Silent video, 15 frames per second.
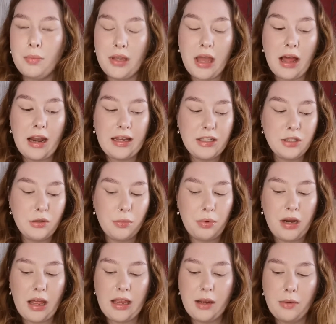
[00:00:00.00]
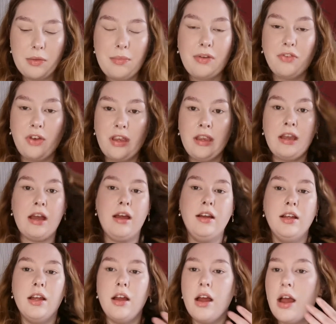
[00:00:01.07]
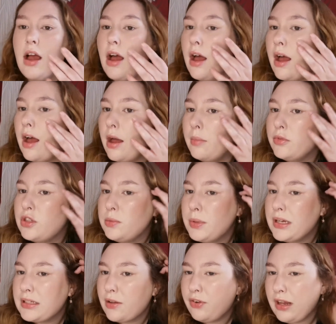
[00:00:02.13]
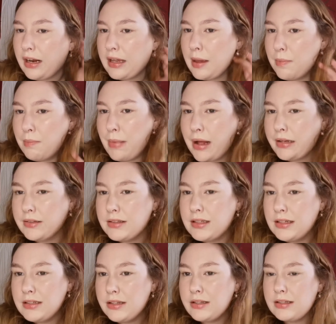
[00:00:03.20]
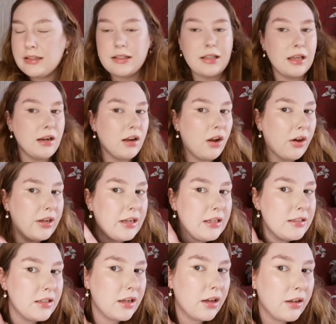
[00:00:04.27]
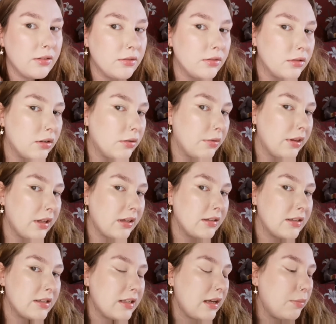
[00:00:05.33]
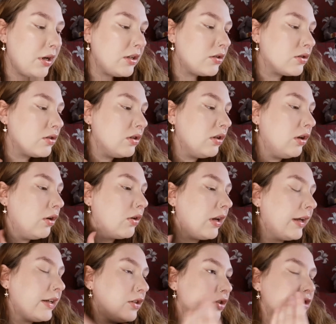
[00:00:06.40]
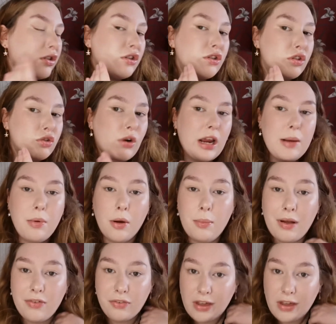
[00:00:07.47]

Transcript: But yeah, I like to apply it with my finger, just because I feel like it melts into the skin a lot easier. I don't know whether you can see, but it doesn't look like just a stripe on my